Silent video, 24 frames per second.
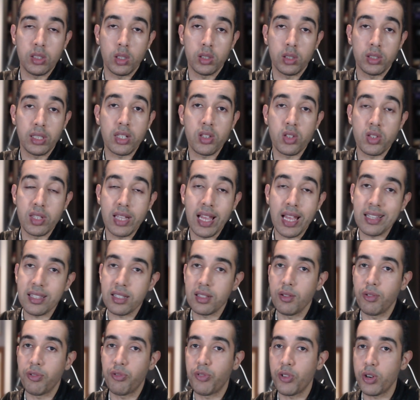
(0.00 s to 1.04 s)
year. That's
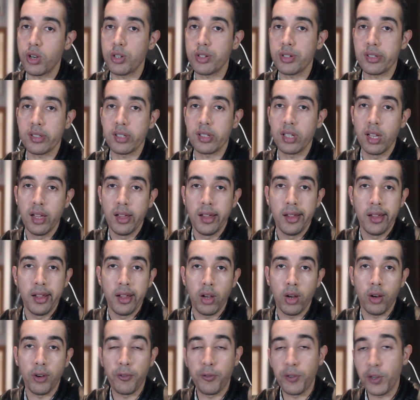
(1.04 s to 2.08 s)
the first
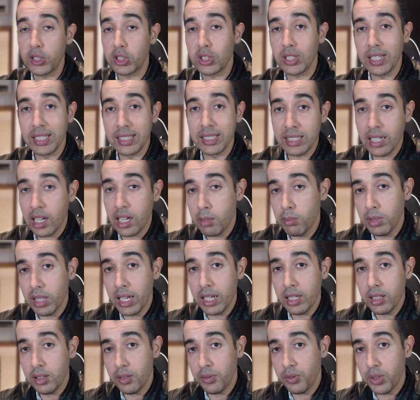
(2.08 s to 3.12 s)
official
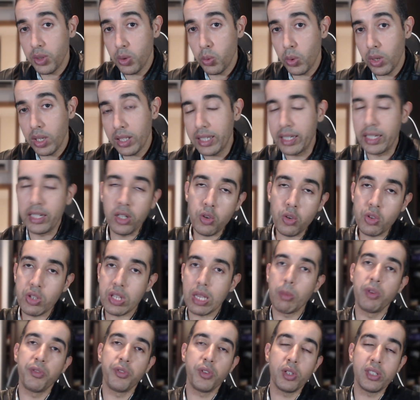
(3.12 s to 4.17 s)
timeline, if you will. I know
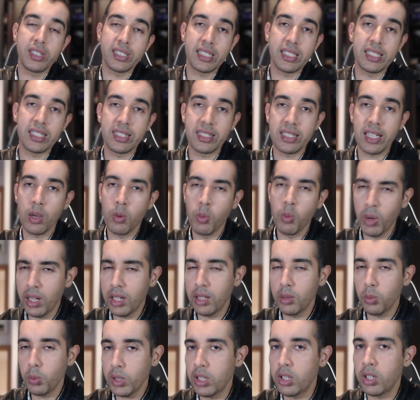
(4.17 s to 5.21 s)
some of you are going to say,
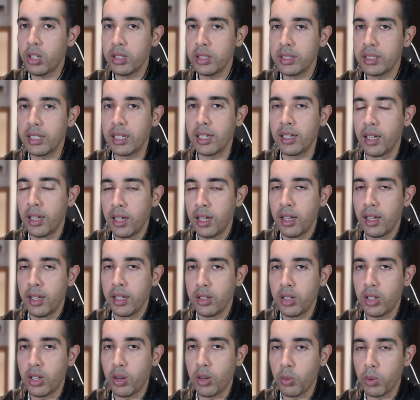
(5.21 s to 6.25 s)
well, we heard that,
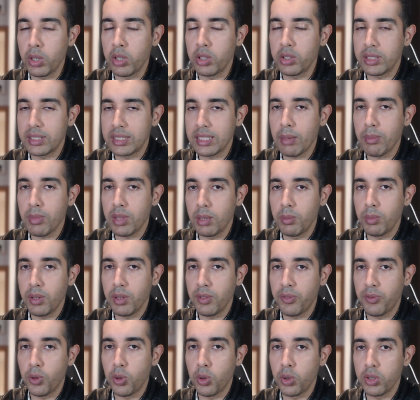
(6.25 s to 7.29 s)
you know, we heard something
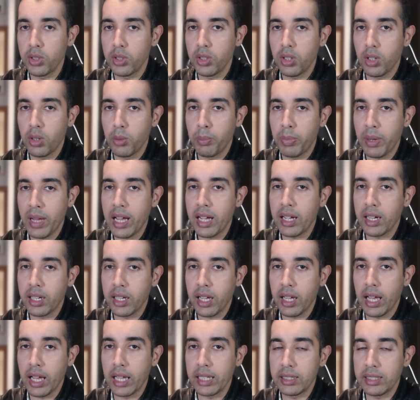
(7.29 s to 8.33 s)
before, you know, back
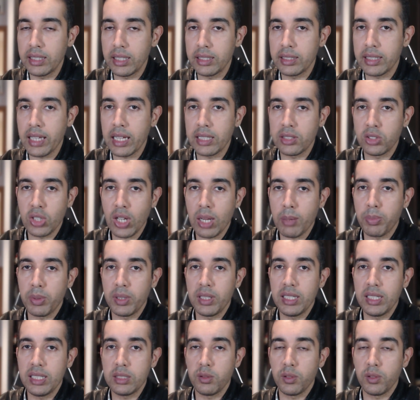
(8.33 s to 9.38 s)
at that
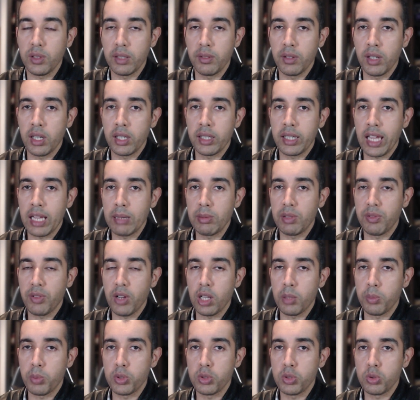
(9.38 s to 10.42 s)
Japanese game
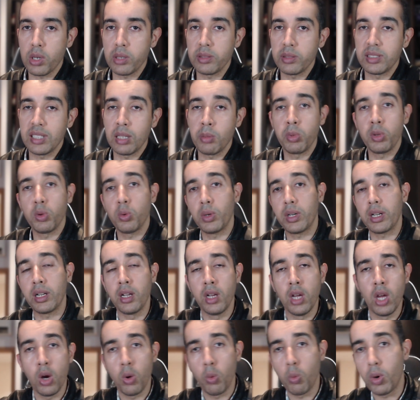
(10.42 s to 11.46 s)
developers roundtable
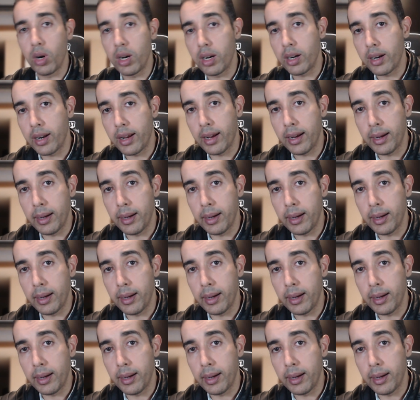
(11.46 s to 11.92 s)
where